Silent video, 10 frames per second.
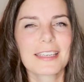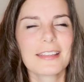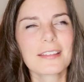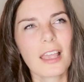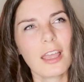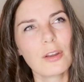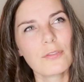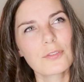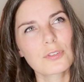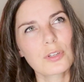It is kind
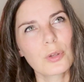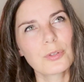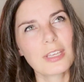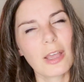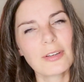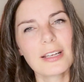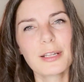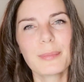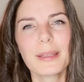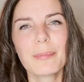of slowed down a
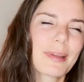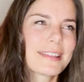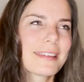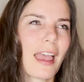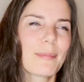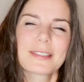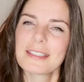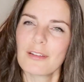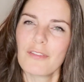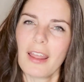little bit, but time is
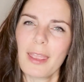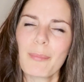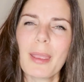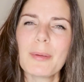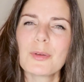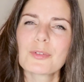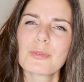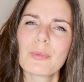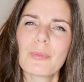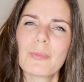still flying. Maybe
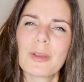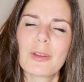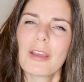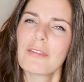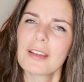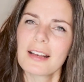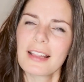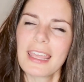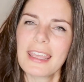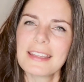also when you have little
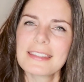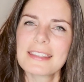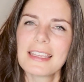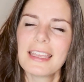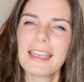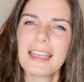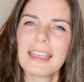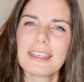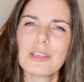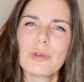kids,
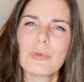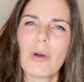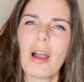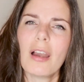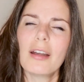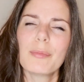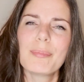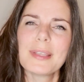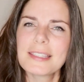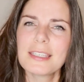you are
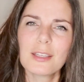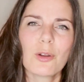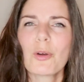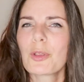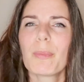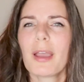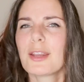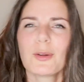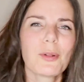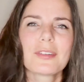busy and
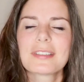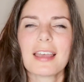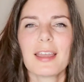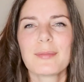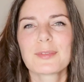occupied all the time.